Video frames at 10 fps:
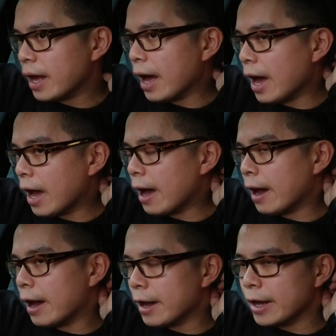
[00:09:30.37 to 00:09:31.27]

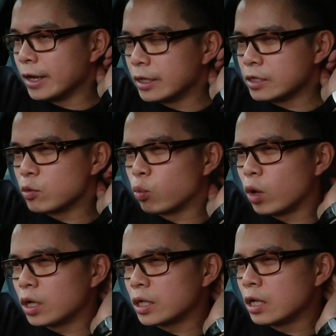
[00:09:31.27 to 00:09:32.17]
And
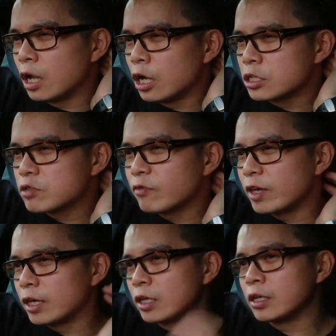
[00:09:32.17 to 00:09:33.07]
one last
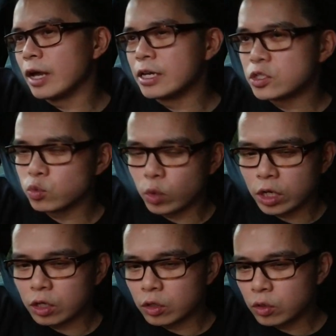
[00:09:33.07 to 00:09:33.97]
thing as
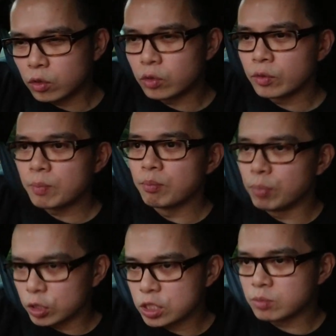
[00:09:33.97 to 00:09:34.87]
well,
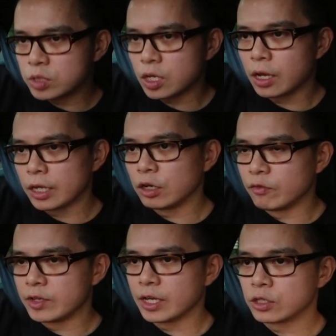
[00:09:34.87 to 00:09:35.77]
bottom side of
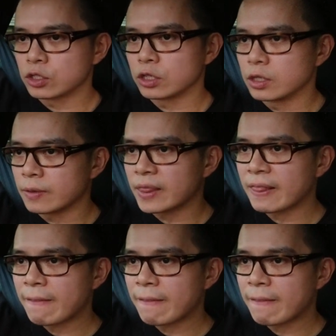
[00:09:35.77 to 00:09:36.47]
the engine,